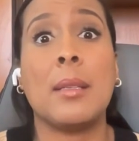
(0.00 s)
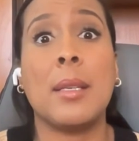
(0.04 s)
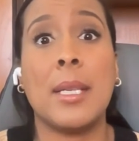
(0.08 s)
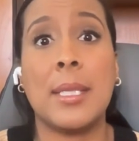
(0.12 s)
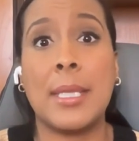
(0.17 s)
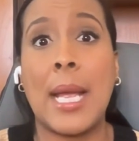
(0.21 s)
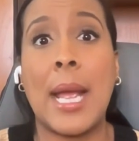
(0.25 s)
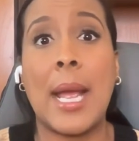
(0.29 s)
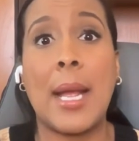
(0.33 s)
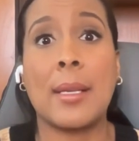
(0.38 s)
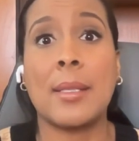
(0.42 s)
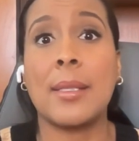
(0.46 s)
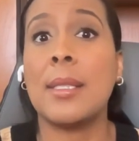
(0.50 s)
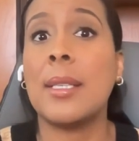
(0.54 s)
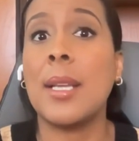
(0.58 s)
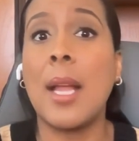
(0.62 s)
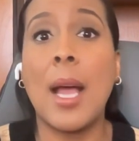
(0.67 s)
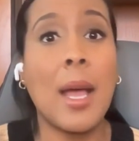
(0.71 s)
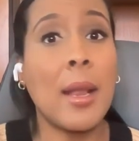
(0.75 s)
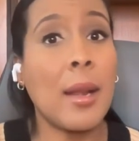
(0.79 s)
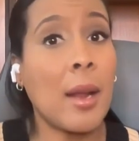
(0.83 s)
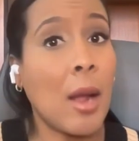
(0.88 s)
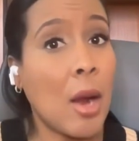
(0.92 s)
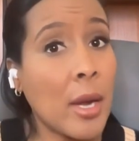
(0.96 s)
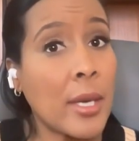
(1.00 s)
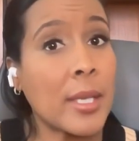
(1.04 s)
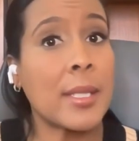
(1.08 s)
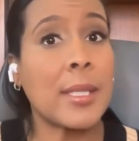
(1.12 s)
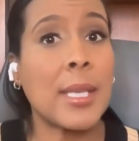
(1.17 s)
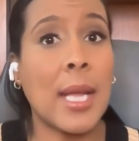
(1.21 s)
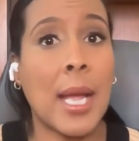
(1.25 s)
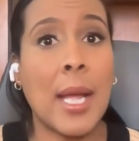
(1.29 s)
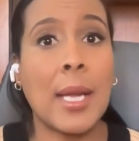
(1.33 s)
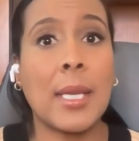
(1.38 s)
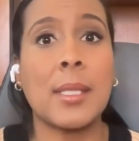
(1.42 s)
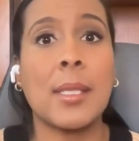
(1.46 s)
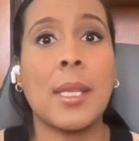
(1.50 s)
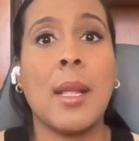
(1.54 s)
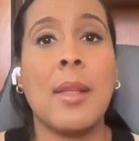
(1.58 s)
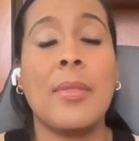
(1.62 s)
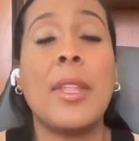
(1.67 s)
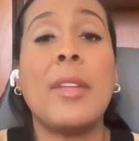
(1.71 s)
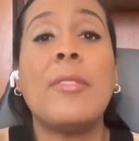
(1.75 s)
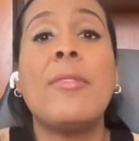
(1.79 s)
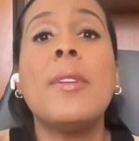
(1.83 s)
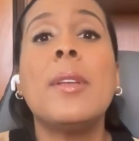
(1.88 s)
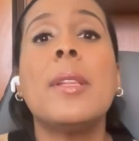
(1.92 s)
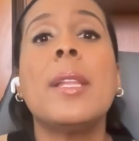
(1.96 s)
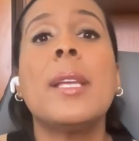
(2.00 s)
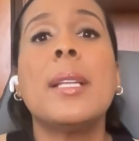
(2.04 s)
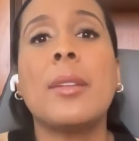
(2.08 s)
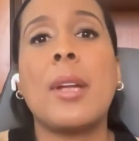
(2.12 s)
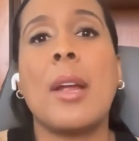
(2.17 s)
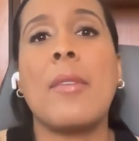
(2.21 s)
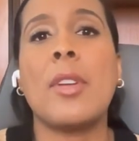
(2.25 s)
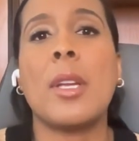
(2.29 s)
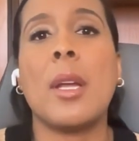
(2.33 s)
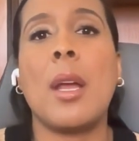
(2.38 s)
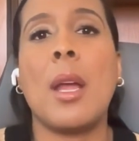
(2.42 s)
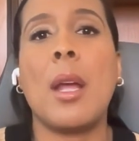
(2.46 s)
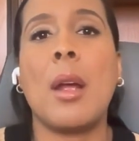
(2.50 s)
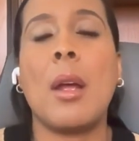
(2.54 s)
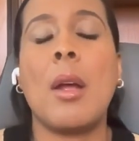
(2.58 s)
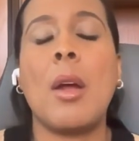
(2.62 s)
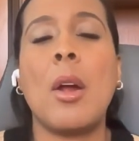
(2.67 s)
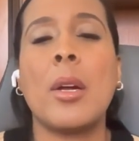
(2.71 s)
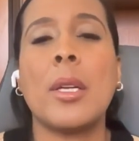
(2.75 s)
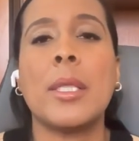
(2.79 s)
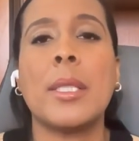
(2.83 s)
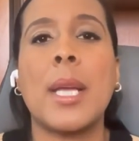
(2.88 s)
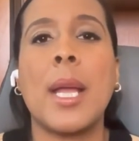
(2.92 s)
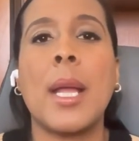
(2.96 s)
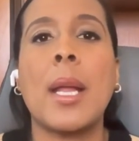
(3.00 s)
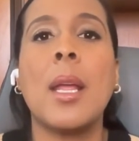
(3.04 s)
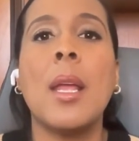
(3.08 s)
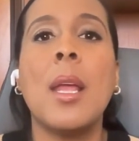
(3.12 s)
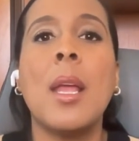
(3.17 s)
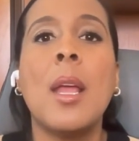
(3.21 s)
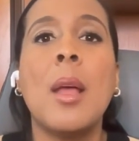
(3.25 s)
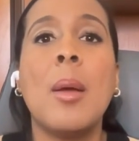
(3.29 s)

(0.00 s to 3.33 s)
attacks not heart attacks they feel like they're having a heart attack